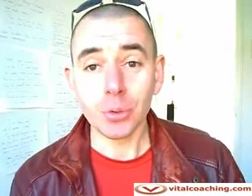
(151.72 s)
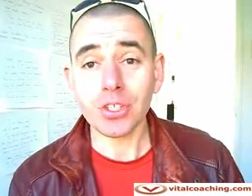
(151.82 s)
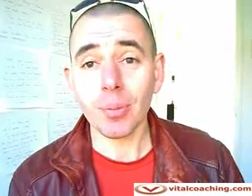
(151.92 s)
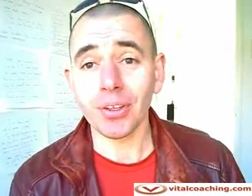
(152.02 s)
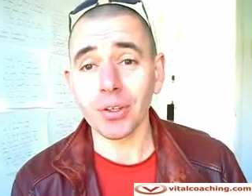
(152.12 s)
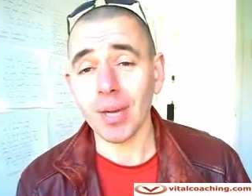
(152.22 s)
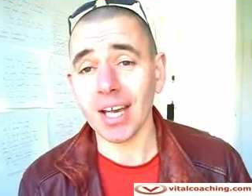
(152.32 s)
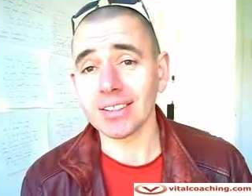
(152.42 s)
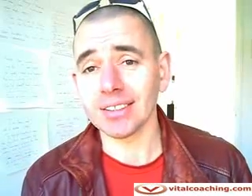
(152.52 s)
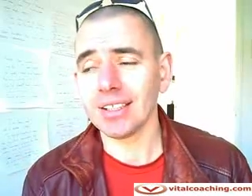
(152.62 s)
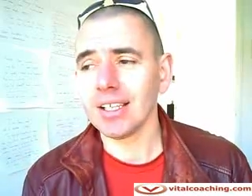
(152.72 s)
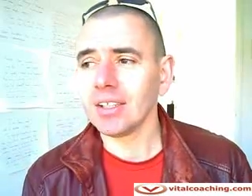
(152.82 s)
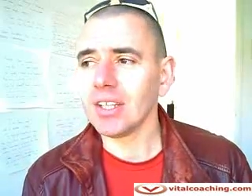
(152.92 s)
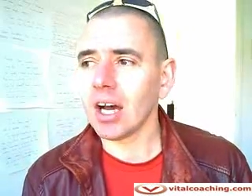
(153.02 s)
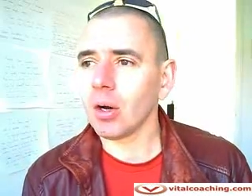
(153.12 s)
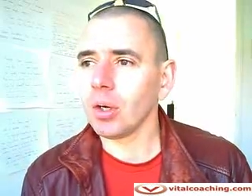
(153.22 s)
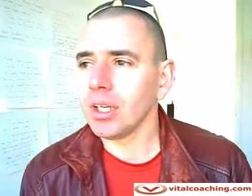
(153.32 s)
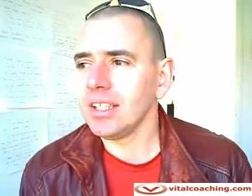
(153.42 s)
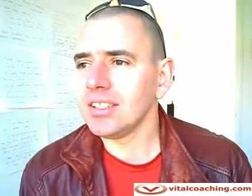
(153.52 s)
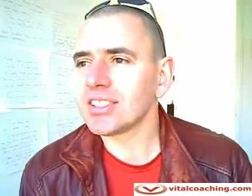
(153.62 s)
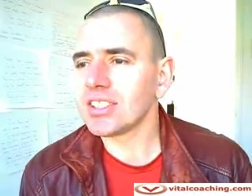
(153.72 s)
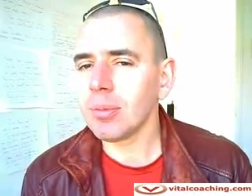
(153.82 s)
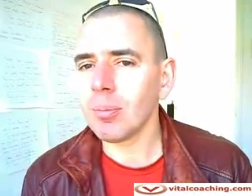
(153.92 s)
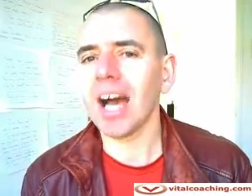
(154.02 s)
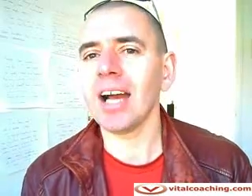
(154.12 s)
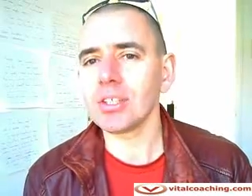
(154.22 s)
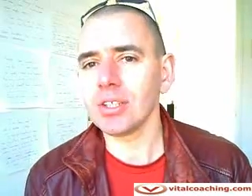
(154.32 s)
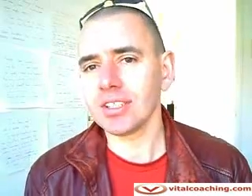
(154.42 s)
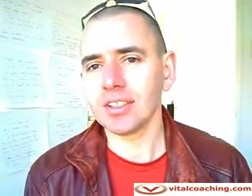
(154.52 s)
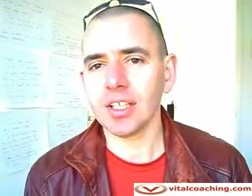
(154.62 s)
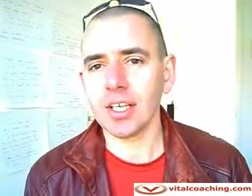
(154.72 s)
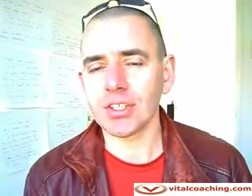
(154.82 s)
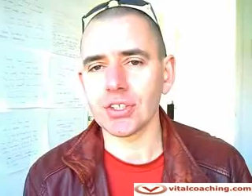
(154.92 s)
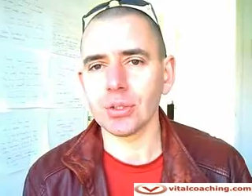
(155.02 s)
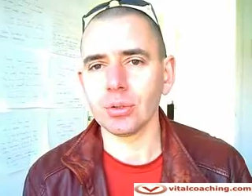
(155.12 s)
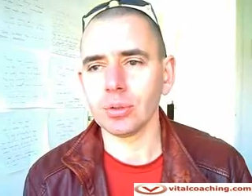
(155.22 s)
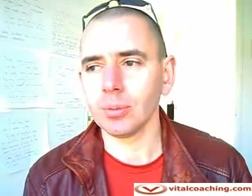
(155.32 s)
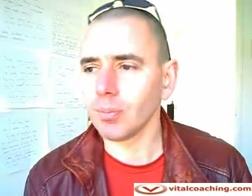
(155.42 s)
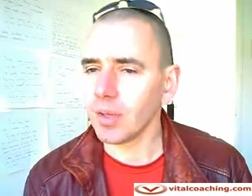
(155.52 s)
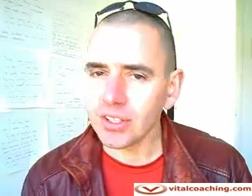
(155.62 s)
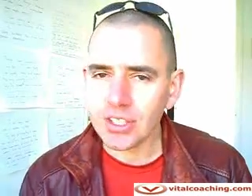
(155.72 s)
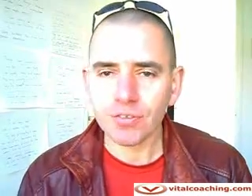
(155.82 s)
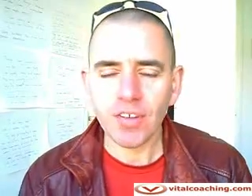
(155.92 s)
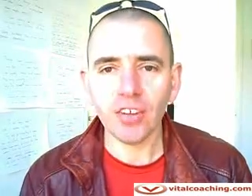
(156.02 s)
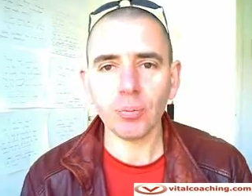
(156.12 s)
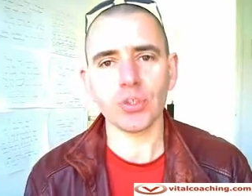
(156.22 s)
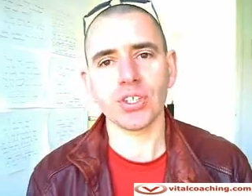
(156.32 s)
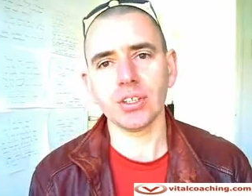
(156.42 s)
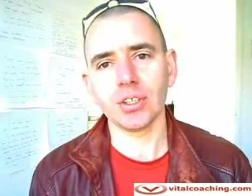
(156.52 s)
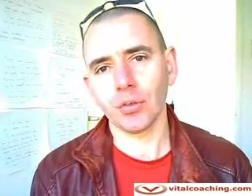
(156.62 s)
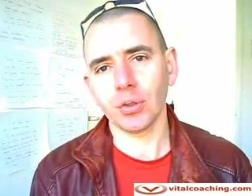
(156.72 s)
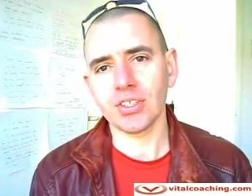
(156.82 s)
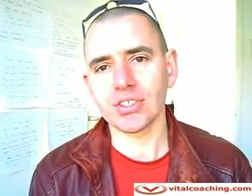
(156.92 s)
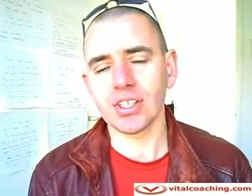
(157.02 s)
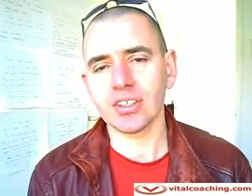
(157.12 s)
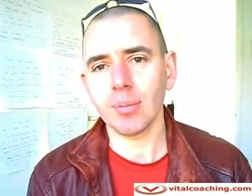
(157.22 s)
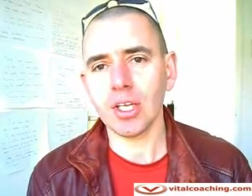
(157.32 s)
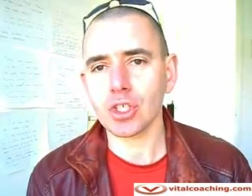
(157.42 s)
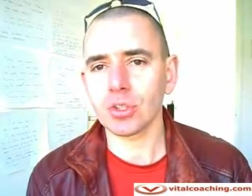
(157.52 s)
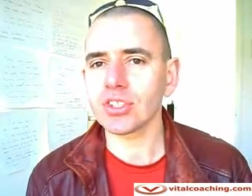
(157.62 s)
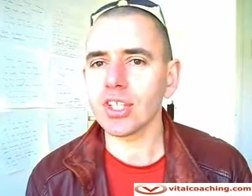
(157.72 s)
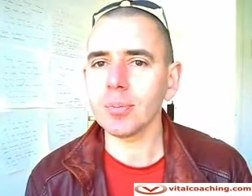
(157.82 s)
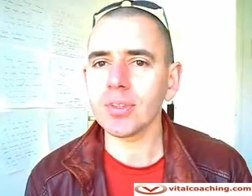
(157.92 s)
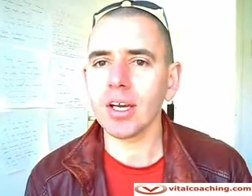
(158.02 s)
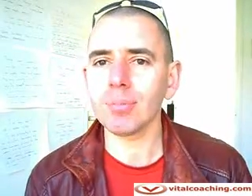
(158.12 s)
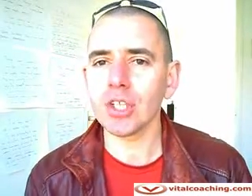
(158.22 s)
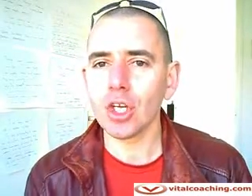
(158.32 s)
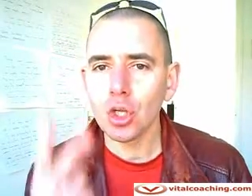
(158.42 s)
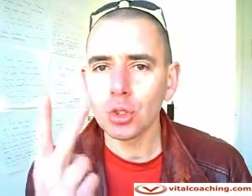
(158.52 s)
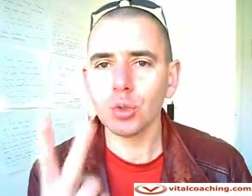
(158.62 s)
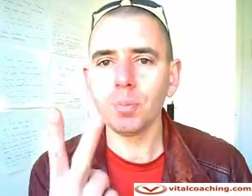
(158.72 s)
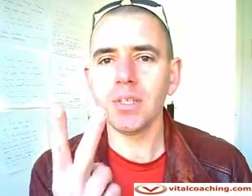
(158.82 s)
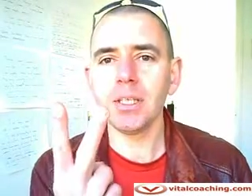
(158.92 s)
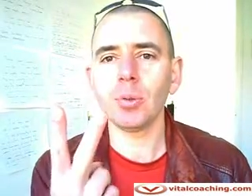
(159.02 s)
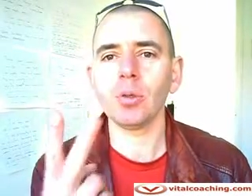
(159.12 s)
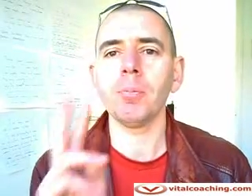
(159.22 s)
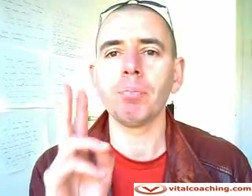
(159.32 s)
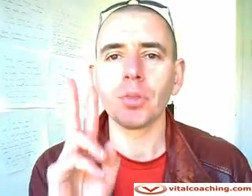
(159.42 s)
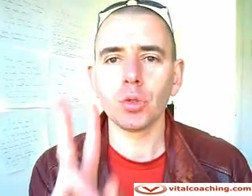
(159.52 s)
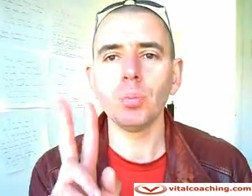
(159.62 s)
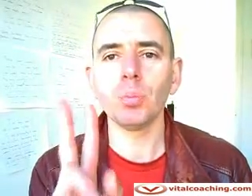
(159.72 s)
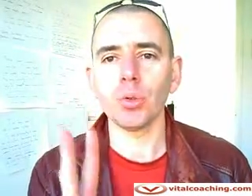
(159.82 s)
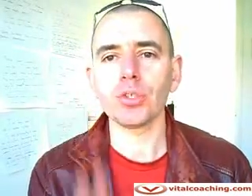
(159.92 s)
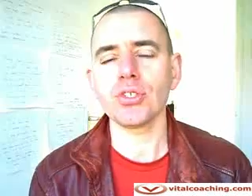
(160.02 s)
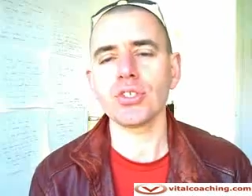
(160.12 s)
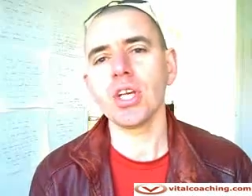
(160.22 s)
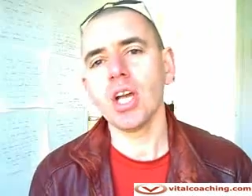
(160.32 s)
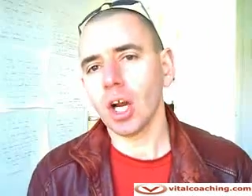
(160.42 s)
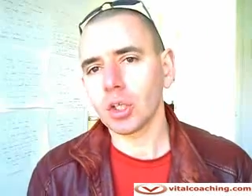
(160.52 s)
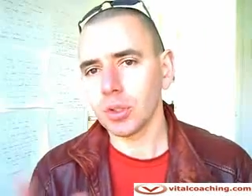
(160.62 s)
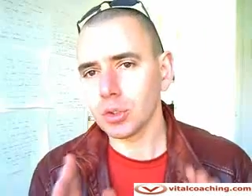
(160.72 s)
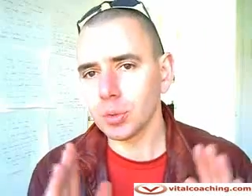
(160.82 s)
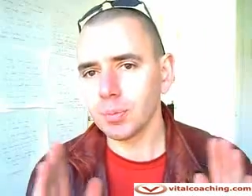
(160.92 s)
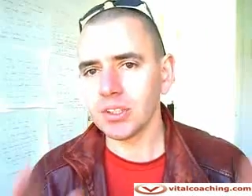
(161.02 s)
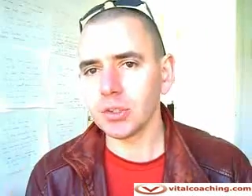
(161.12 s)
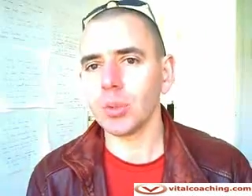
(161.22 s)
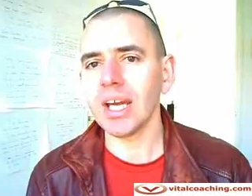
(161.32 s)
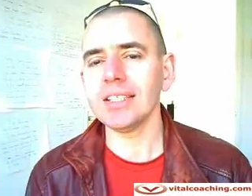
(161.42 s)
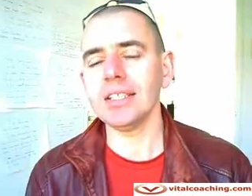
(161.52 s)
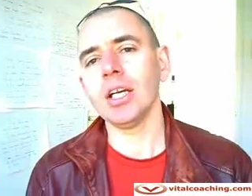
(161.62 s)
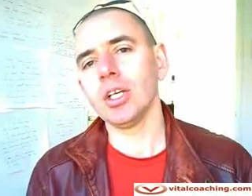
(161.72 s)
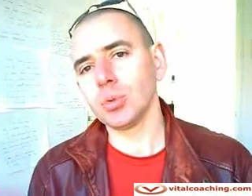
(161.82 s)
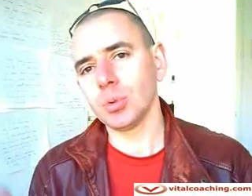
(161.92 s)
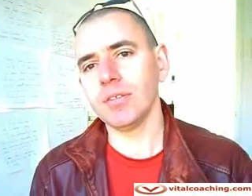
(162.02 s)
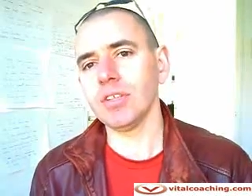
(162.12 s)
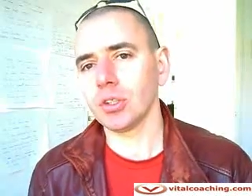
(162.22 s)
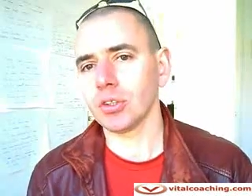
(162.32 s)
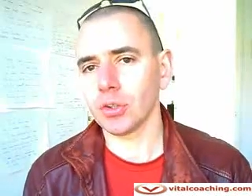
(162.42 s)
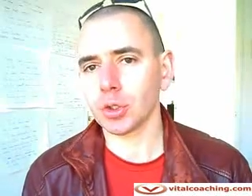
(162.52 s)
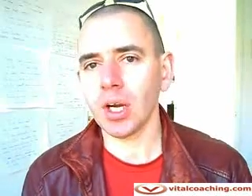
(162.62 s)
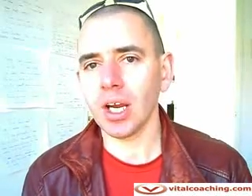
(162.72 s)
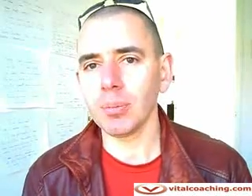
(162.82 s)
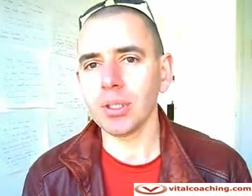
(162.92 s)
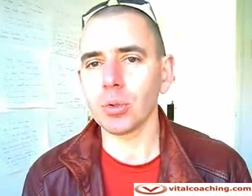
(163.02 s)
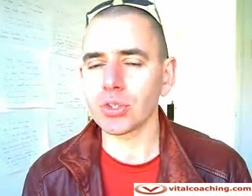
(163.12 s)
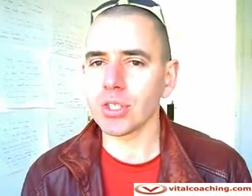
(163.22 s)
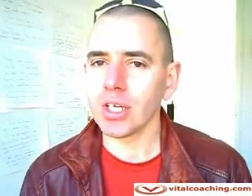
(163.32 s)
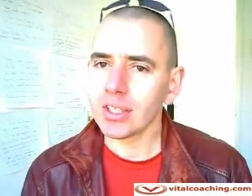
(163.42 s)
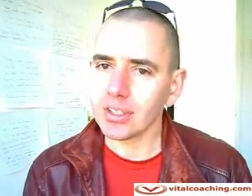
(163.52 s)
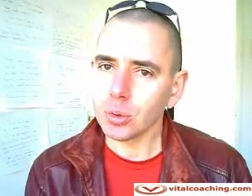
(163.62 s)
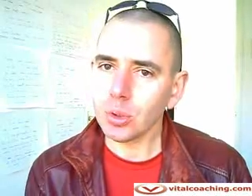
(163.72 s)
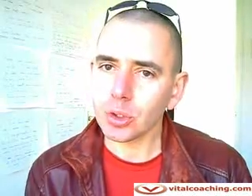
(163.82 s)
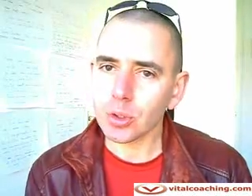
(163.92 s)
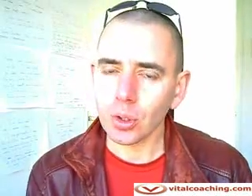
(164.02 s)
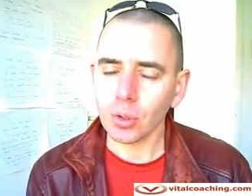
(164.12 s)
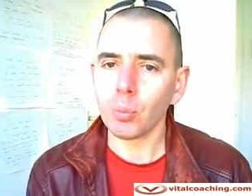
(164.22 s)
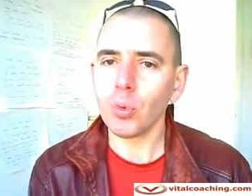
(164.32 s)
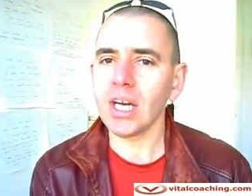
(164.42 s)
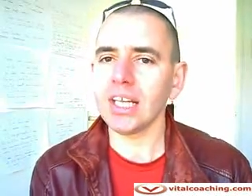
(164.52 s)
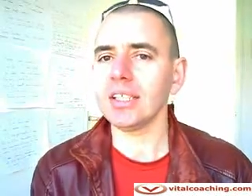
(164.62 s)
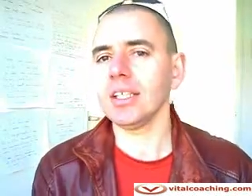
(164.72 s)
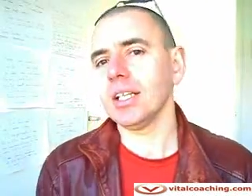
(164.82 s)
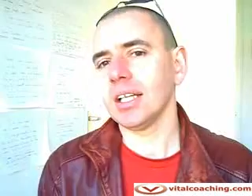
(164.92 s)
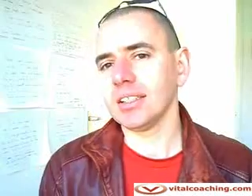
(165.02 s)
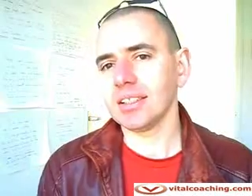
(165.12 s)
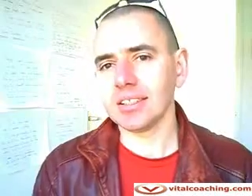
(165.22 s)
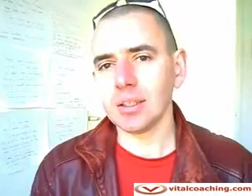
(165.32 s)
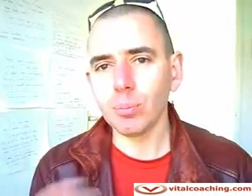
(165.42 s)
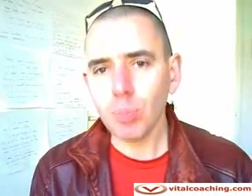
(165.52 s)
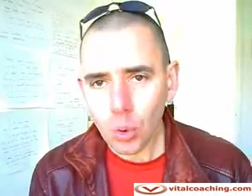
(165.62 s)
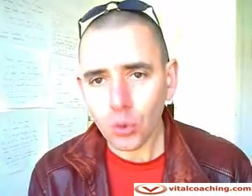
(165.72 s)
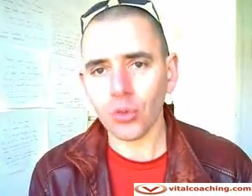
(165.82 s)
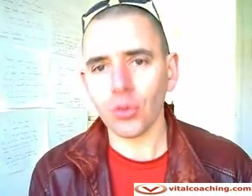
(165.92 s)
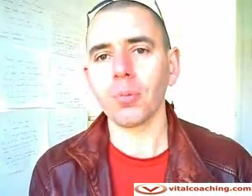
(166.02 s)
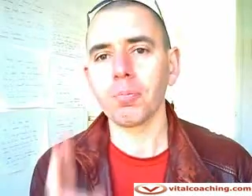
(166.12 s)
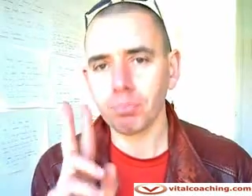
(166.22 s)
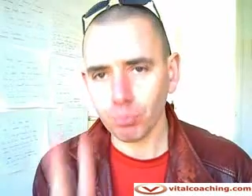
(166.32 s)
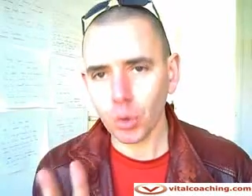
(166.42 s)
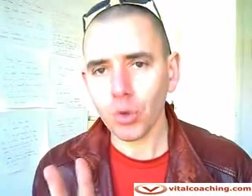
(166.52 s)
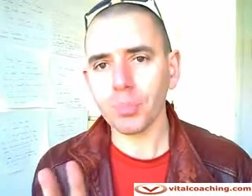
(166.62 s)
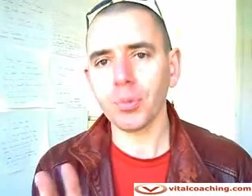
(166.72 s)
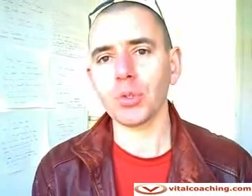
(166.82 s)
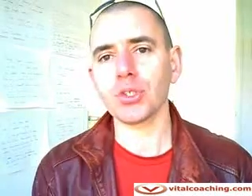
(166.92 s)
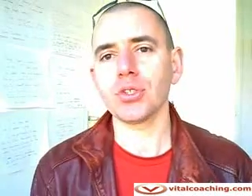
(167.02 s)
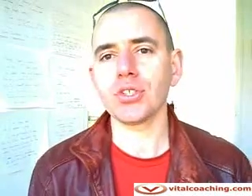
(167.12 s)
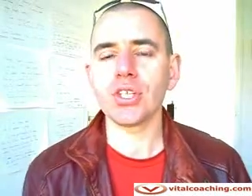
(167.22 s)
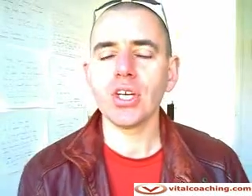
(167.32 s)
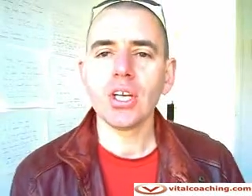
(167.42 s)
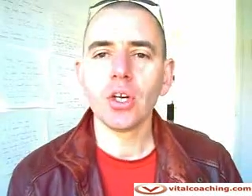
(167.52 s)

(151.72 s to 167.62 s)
do something about it. Now, in some isolated cases, you know, in these 5% of the cases that I mentioned, sometimes two persons are going to be ready to give it another try because they took a break, and then they both persons